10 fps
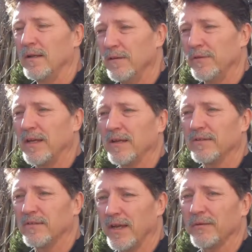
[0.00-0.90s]
living a
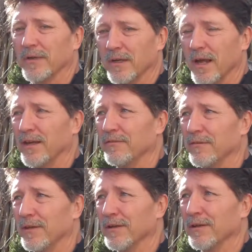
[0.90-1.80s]
sacred
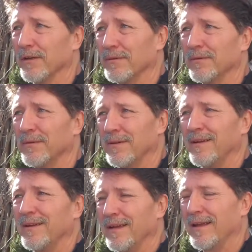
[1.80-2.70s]
life, you know.
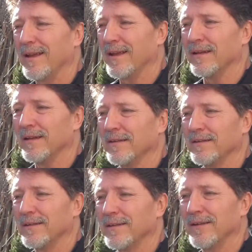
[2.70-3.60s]
And
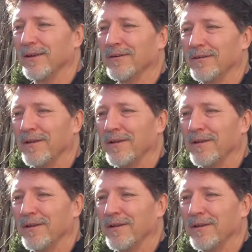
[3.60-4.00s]
you know,